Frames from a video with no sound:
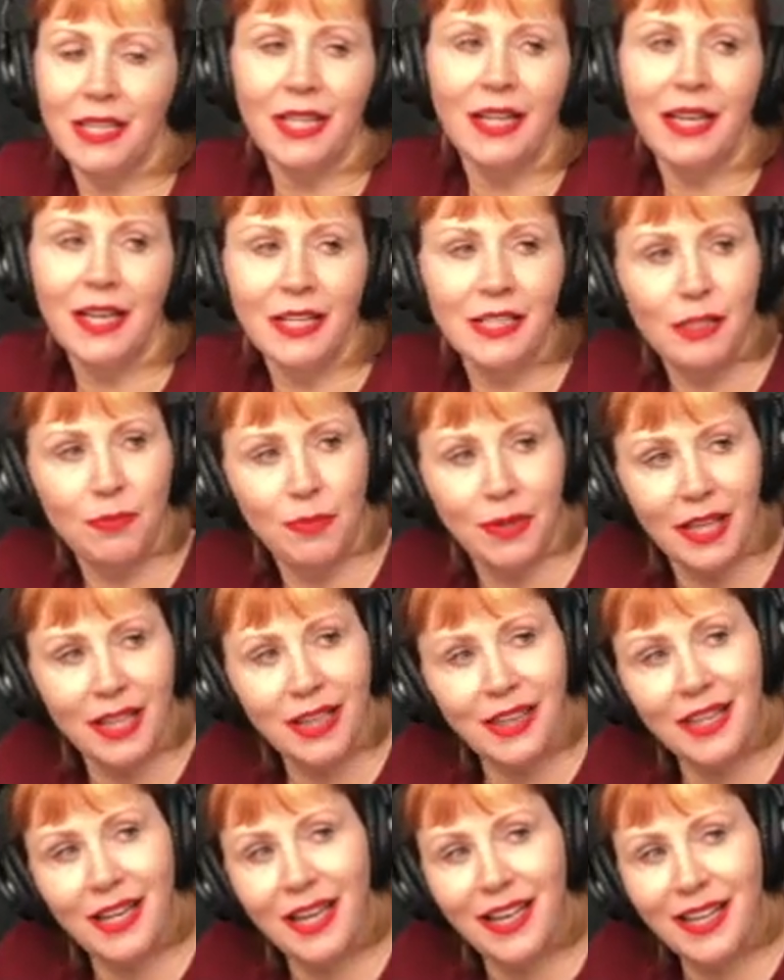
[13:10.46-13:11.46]
the next
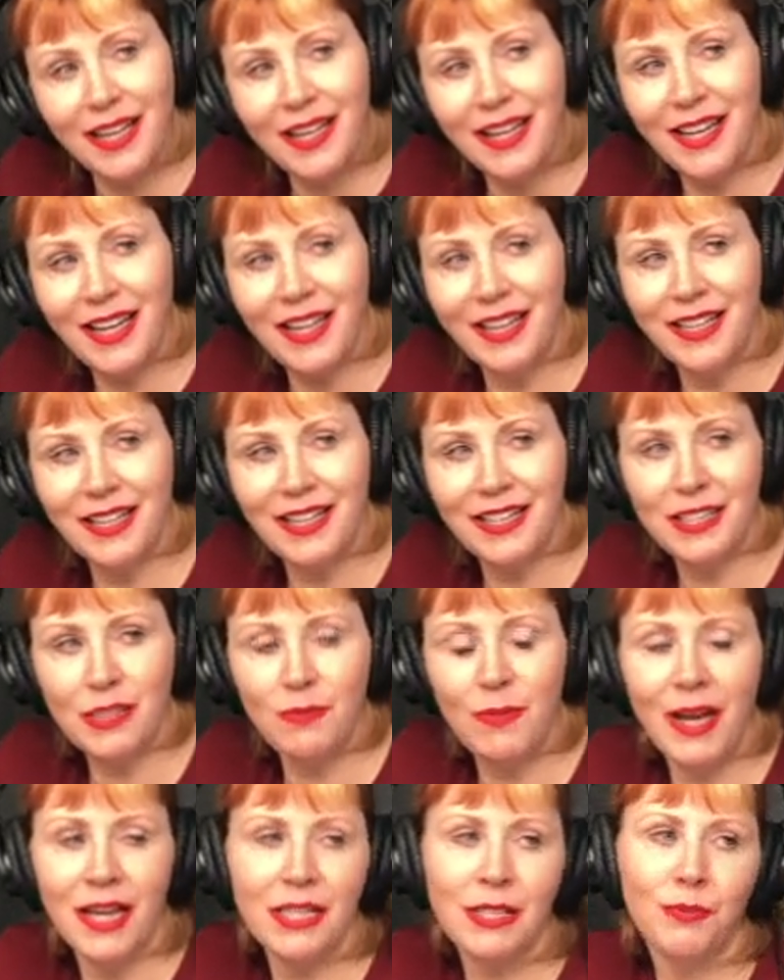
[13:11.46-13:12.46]
big thing and it's
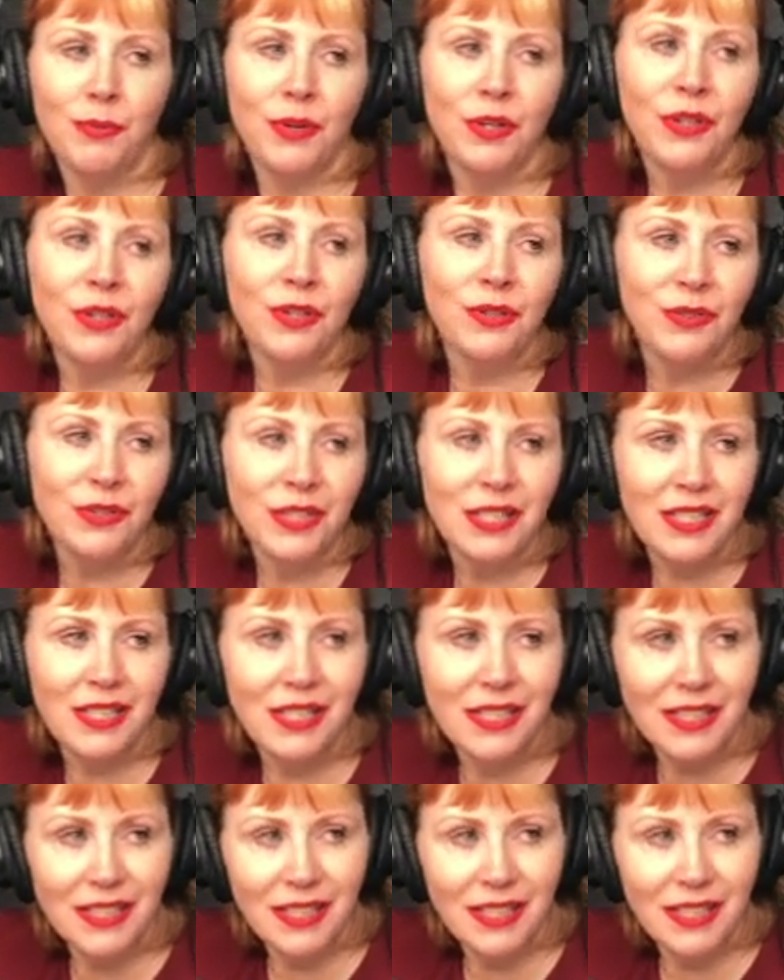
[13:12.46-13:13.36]
mass produced.